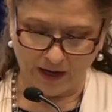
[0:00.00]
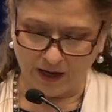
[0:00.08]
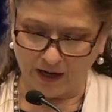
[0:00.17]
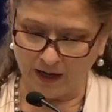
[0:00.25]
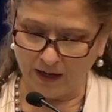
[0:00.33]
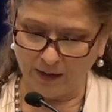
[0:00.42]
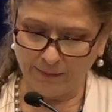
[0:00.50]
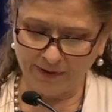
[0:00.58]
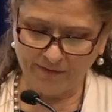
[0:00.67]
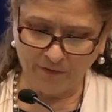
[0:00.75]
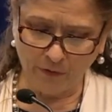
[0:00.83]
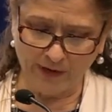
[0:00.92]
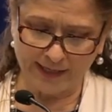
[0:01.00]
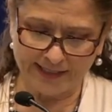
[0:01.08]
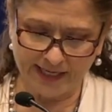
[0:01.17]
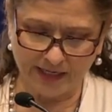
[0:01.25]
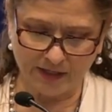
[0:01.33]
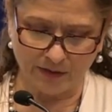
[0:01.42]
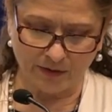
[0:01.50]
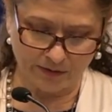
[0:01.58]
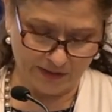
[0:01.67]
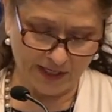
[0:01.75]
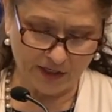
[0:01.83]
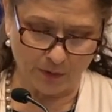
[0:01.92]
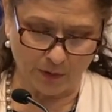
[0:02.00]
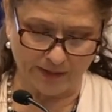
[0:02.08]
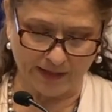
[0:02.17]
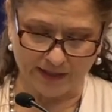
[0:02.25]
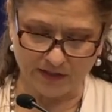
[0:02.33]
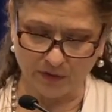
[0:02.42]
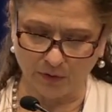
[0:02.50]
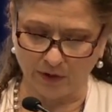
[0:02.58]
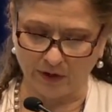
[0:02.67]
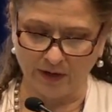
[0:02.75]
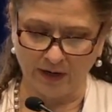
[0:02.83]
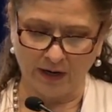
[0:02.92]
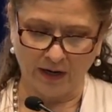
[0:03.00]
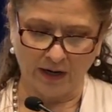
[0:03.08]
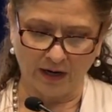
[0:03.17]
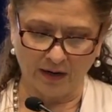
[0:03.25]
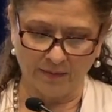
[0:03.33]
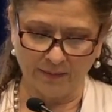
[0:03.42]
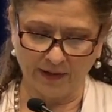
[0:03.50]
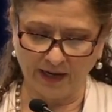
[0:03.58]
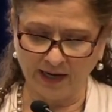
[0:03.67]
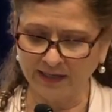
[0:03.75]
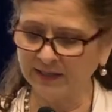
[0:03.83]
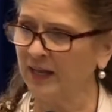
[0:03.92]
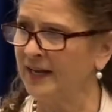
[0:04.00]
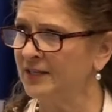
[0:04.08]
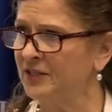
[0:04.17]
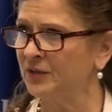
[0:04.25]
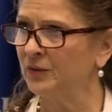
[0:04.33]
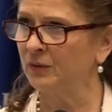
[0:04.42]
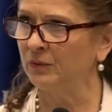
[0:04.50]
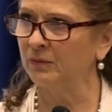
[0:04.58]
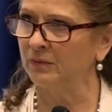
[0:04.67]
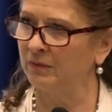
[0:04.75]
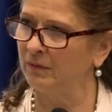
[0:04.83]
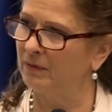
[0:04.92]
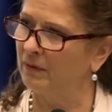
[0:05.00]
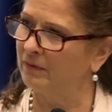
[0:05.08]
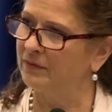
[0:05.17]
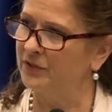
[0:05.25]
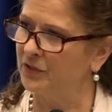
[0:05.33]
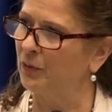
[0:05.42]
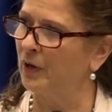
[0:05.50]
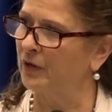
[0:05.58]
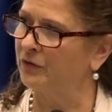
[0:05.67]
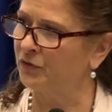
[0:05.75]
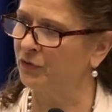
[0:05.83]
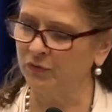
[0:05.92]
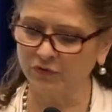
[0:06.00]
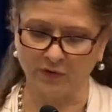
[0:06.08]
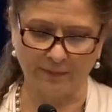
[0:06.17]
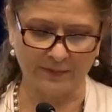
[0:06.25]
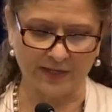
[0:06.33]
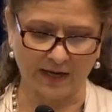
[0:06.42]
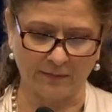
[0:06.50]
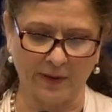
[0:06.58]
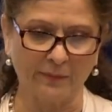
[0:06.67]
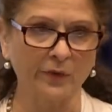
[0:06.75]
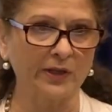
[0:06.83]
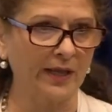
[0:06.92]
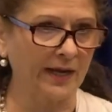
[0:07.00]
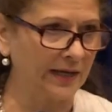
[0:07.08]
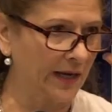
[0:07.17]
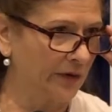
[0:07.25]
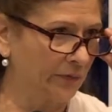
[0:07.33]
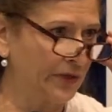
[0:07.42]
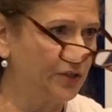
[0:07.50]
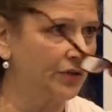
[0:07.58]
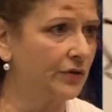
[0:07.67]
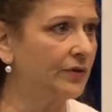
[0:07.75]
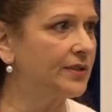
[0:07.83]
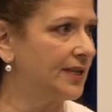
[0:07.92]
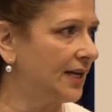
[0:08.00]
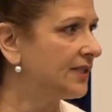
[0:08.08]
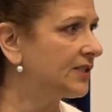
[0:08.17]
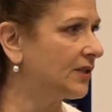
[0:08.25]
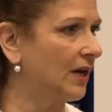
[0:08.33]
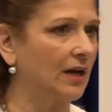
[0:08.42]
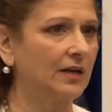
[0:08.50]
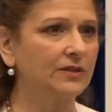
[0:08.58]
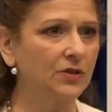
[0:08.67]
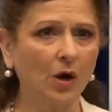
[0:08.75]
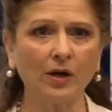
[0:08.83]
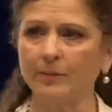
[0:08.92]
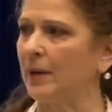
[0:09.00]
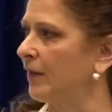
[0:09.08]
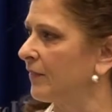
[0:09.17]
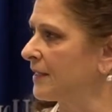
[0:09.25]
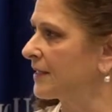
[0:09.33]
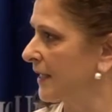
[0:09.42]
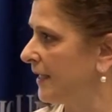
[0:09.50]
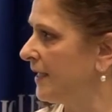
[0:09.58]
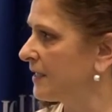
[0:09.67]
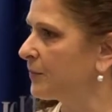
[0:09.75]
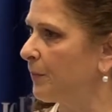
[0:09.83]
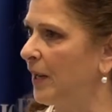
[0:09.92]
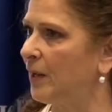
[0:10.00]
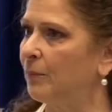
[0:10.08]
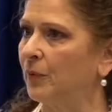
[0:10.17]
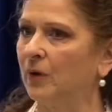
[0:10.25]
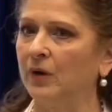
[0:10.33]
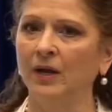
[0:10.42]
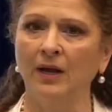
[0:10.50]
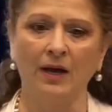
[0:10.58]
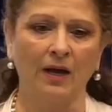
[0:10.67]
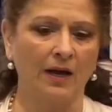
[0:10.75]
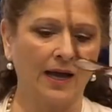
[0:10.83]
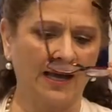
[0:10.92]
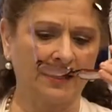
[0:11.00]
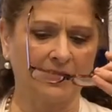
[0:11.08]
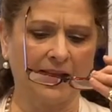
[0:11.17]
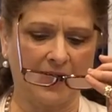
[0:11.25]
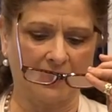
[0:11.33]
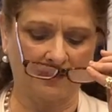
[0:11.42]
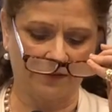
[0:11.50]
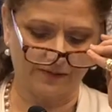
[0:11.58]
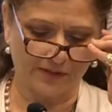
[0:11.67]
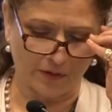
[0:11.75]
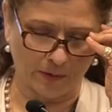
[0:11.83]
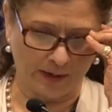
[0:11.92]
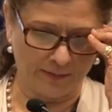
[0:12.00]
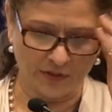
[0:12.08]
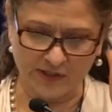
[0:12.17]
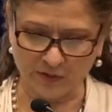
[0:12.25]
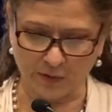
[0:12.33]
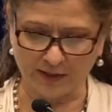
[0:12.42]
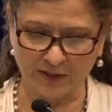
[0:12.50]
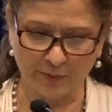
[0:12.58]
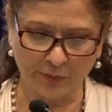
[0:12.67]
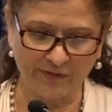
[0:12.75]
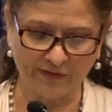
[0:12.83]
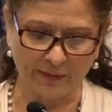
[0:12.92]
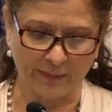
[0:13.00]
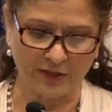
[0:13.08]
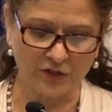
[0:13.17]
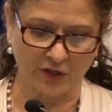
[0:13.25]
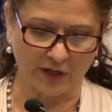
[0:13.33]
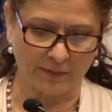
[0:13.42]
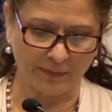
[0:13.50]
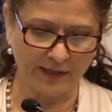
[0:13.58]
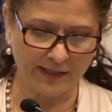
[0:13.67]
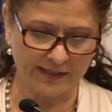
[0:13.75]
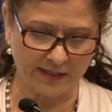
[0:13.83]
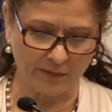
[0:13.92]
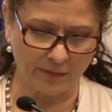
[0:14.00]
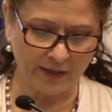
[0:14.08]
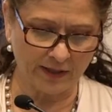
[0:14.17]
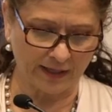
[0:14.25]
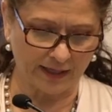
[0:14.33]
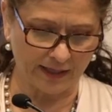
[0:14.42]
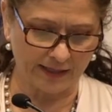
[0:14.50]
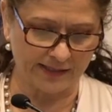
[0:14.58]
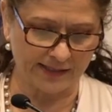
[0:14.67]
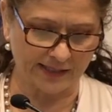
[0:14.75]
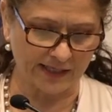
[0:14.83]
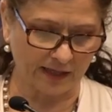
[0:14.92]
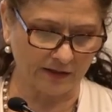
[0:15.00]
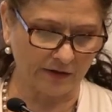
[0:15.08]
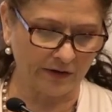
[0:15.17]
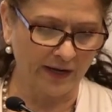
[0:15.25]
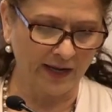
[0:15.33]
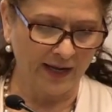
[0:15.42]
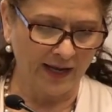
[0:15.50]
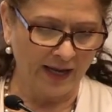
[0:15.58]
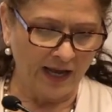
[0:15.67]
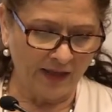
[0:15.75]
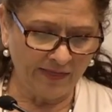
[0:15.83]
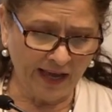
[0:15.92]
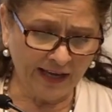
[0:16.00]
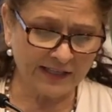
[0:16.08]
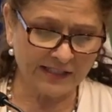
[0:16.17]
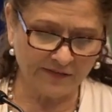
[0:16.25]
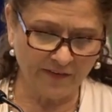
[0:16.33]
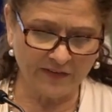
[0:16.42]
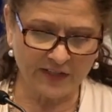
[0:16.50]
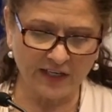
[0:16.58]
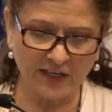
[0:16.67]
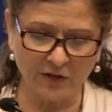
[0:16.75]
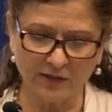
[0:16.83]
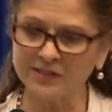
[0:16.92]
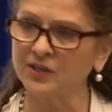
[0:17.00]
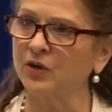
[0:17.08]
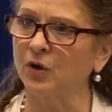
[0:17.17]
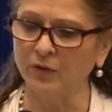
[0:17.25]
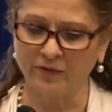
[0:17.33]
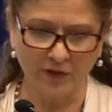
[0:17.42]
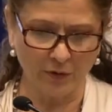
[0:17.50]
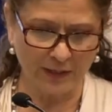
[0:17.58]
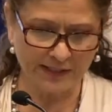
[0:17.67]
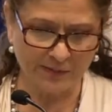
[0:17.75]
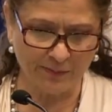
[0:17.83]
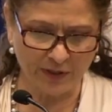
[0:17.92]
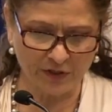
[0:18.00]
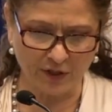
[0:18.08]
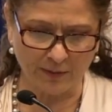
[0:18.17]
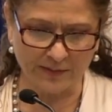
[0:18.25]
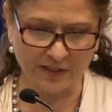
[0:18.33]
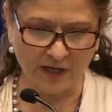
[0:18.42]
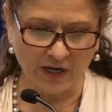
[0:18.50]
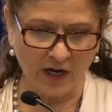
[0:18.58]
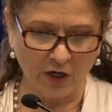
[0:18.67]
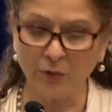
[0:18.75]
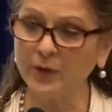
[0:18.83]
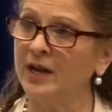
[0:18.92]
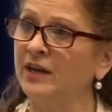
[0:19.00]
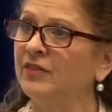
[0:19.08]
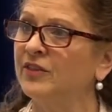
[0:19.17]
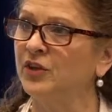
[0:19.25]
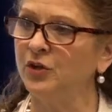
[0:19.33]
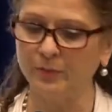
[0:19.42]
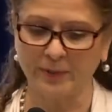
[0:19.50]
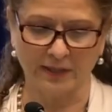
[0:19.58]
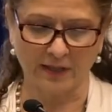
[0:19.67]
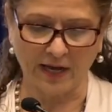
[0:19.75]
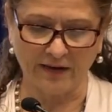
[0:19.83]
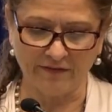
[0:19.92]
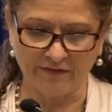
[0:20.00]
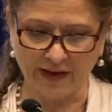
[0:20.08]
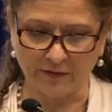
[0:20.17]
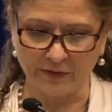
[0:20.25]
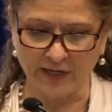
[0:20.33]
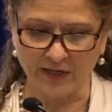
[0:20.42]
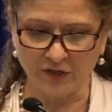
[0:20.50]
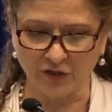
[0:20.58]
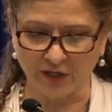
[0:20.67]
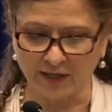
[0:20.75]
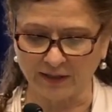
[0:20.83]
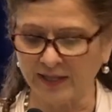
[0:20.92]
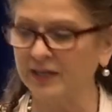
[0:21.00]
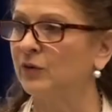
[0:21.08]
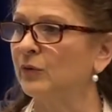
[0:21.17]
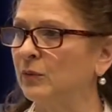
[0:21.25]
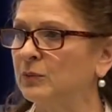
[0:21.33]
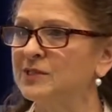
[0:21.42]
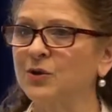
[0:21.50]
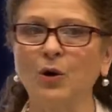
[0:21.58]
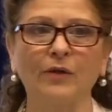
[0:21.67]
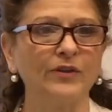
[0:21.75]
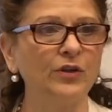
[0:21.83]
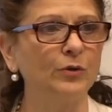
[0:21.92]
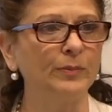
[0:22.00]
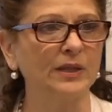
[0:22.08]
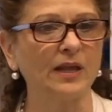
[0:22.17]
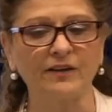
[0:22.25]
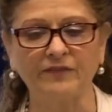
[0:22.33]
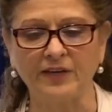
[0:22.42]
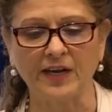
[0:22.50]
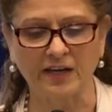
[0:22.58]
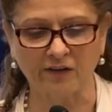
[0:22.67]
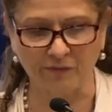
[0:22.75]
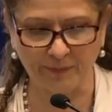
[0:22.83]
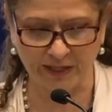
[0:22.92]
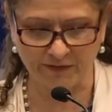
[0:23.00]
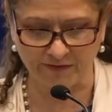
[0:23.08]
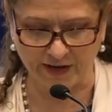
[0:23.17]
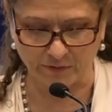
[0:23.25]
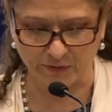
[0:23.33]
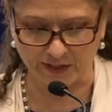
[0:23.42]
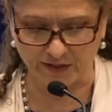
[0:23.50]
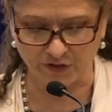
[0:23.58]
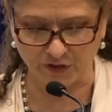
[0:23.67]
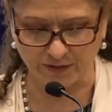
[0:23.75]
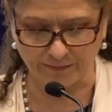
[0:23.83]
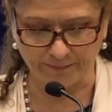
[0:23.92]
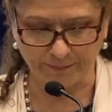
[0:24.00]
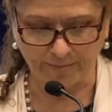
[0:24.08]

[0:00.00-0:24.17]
Uh, and before I take you, take you on that tour, um, I'd like to uh, do a true trip down memory lane, and Richard does uh, talk about this in his paper uh, at length, so I'm just going to briefly mention it because it really is stellar. And that is 50 years ago, the U.S. bishops created the Human Life Foundation. Later, it was called the Human Life and NFP Foundation.